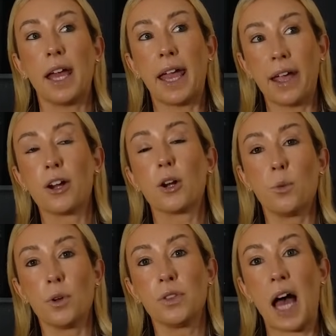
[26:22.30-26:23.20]
anger
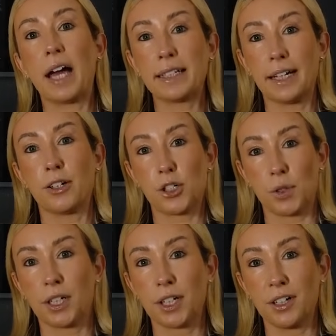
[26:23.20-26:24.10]
will not get
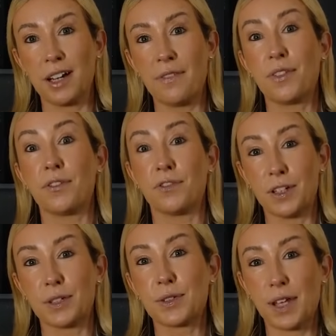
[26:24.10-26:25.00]
triggered if the
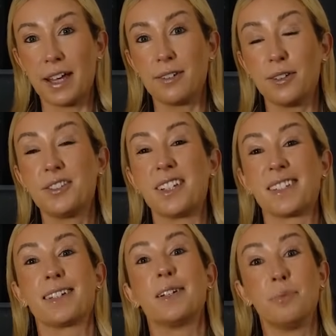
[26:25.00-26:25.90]
fear cycle
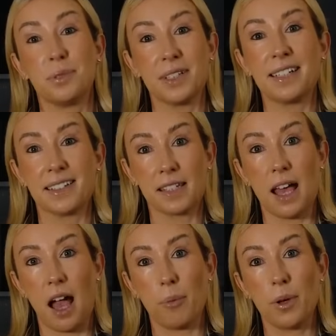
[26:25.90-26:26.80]
doesn't complete its
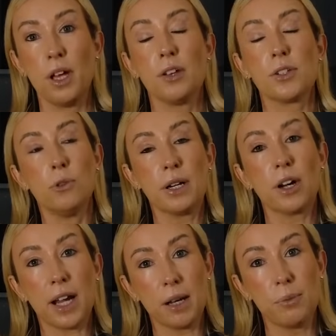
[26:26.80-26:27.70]
lap. If
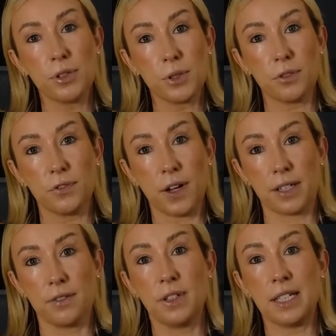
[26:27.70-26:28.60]
we're able to
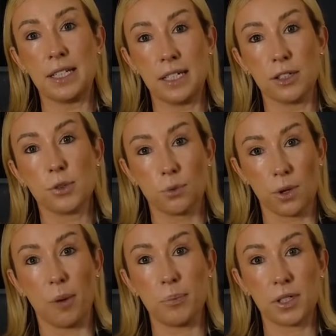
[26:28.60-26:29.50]
effectively
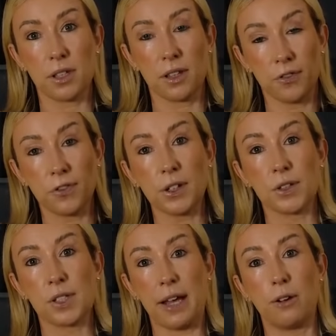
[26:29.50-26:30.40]
disrupt the fear
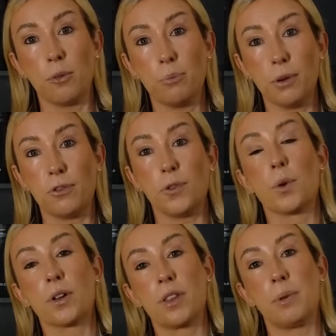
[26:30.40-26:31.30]
cycle
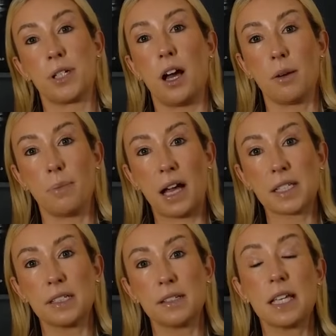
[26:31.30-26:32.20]
before the baton
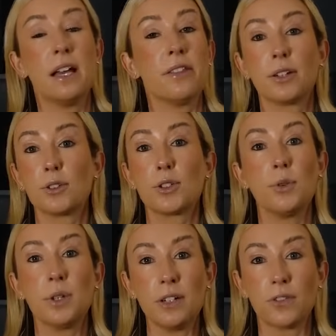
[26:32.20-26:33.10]
passes, there's
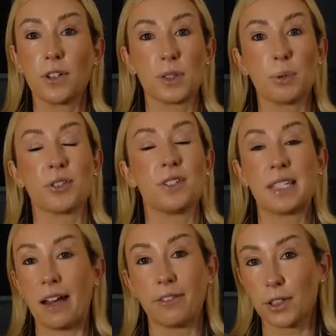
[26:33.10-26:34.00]
no need for this person
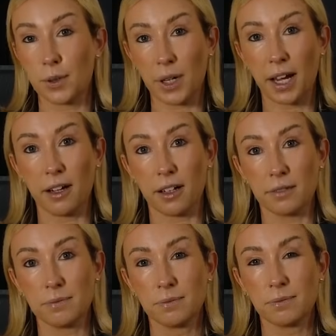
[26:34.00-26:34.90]
to ever go to anger.
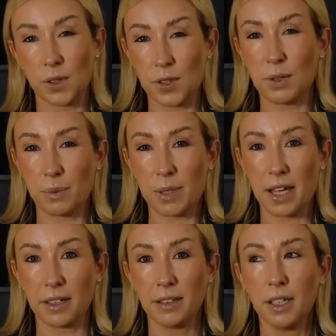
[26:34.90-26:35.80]
You see what I'm
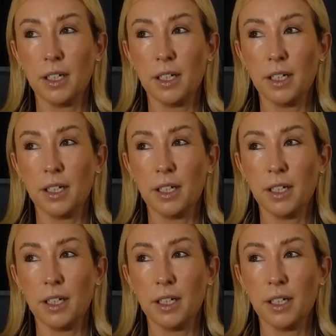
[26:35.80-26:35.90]
saying?